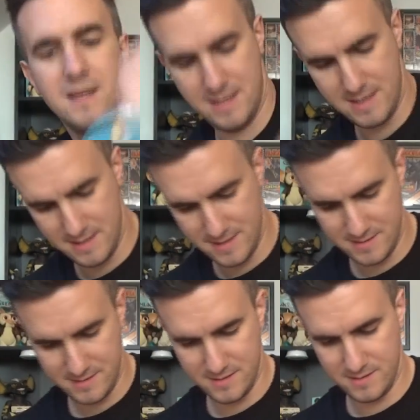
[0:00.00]

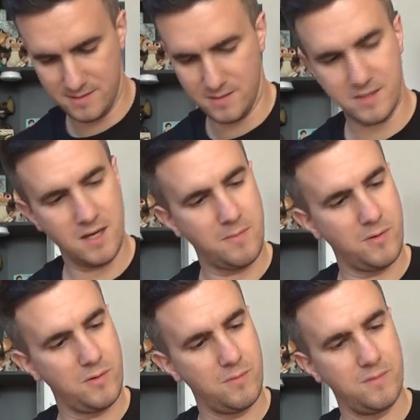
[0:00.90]
and last
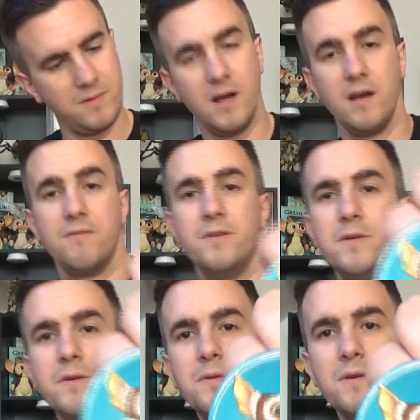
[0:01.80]
couple, I Love
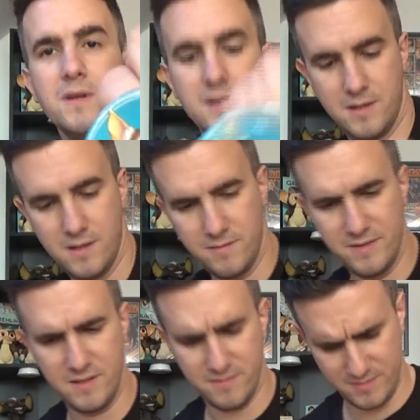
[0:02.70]
You. I
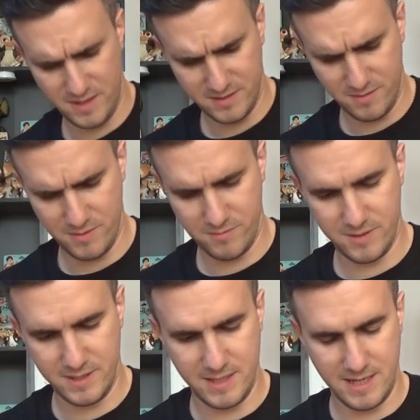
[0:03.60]
think I've had that one
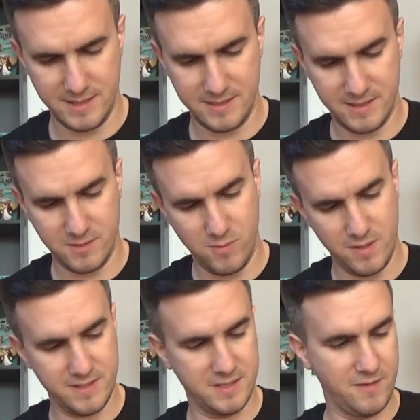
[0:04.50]
already. And this
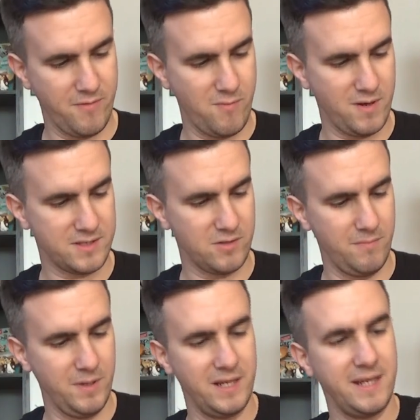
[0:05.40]
one is a different one. It's got
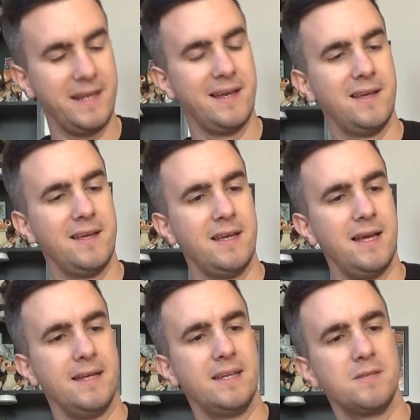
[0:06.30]
Billy
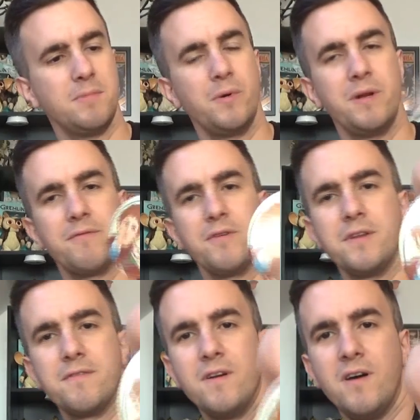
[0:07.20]
and Gizmo in it,
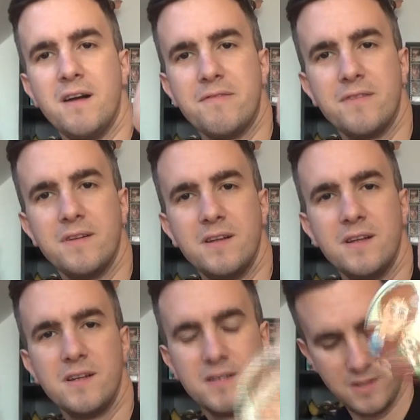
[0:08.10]
Friends for Life.
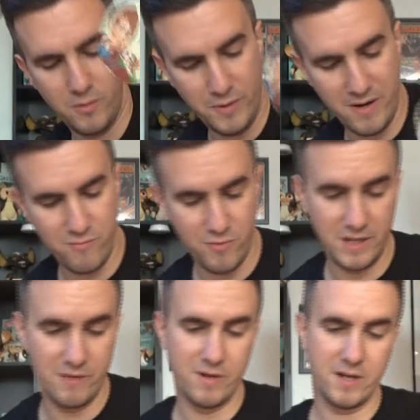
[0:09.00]
So they're
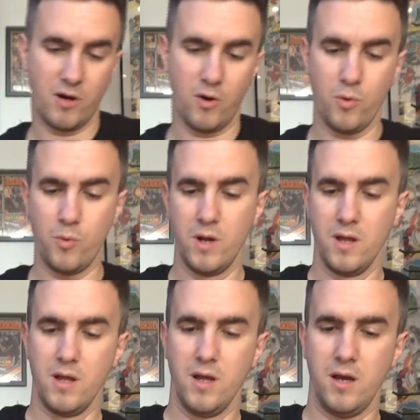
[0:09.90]
really, really cool
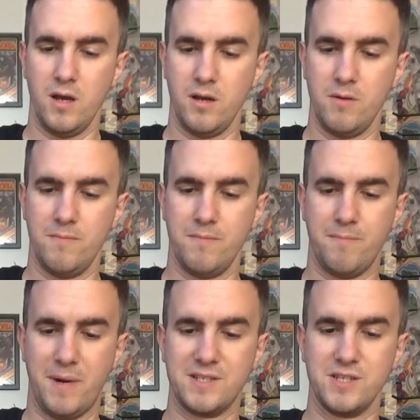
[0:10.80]

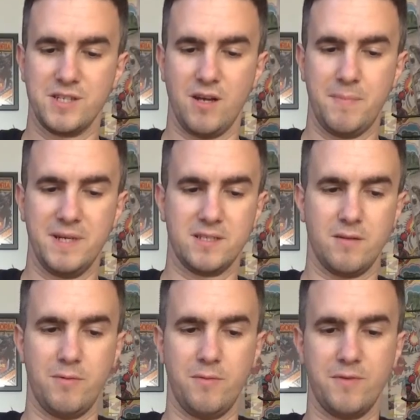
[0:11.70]
badges that I picked
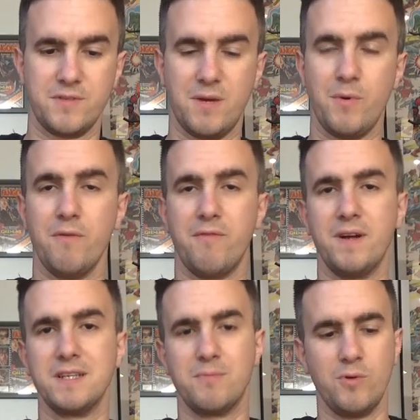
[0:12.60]
up off of someone on
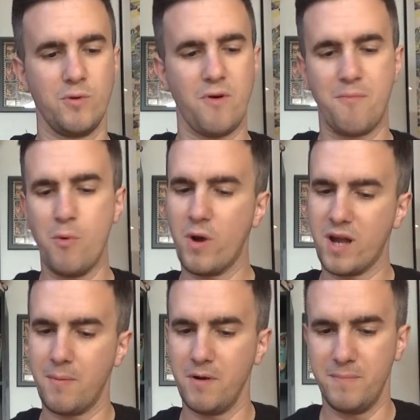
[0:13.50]
Facebook, or I've bought a
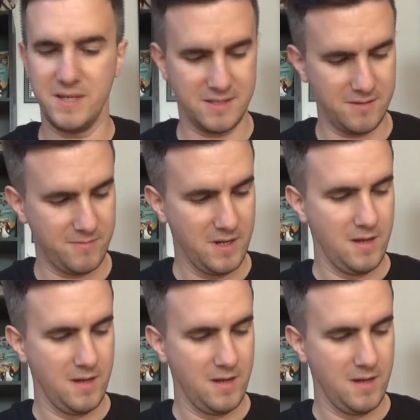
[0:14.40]
couple of bits of